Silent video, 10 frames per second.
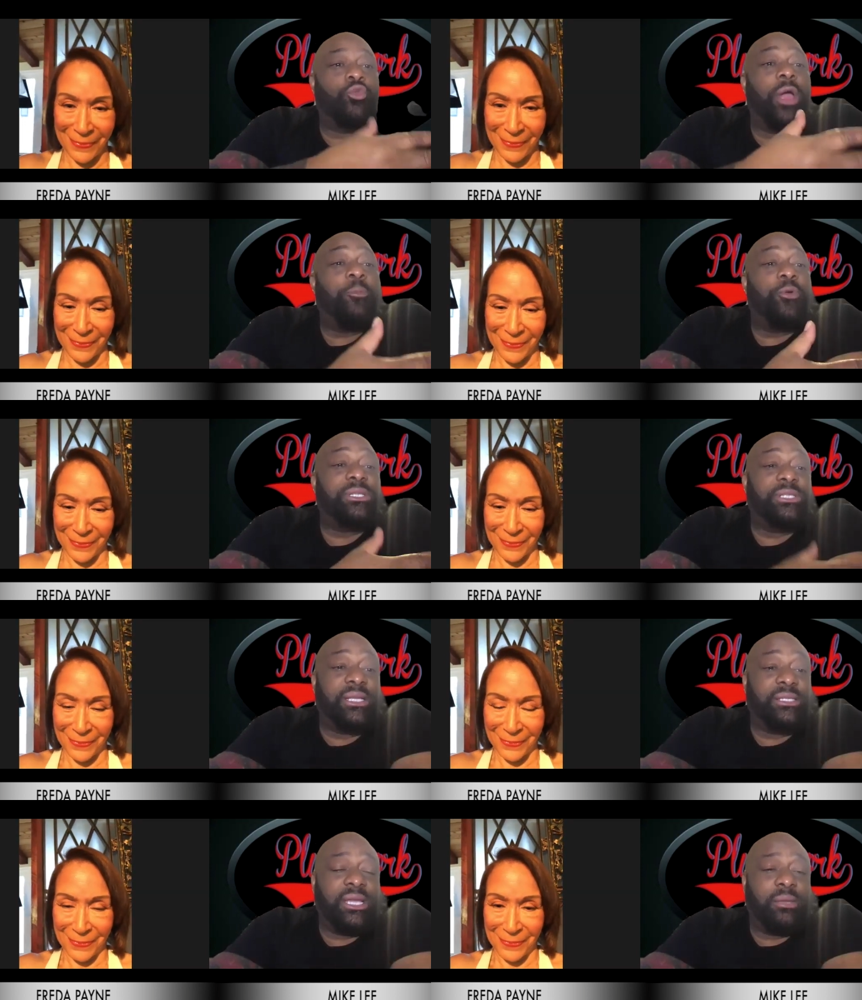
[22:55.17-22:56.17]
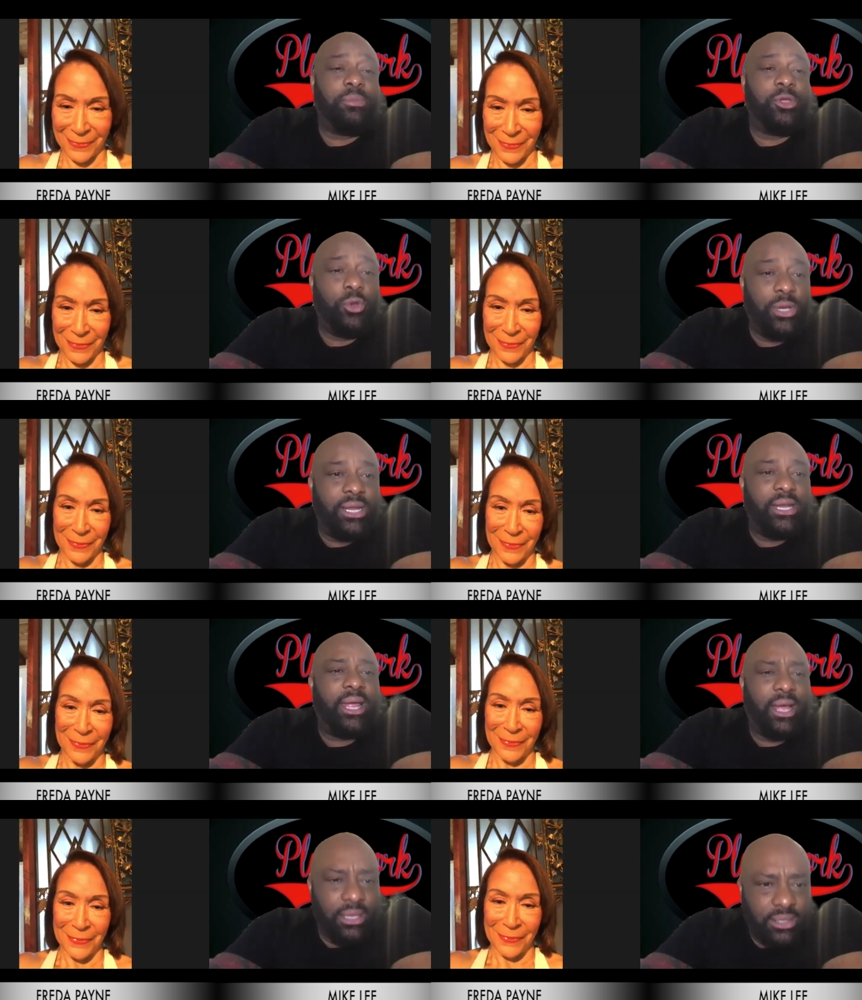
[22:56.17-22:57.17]
Speaker 1: representing beauty and
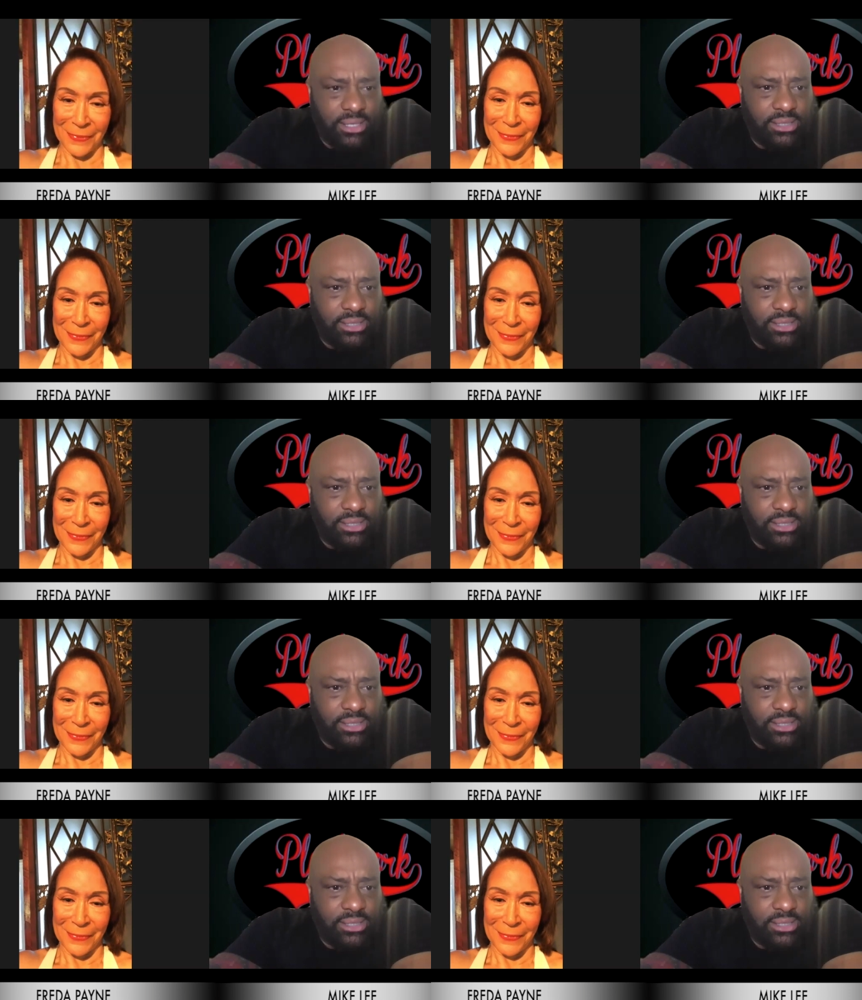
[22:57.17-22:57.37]
elegance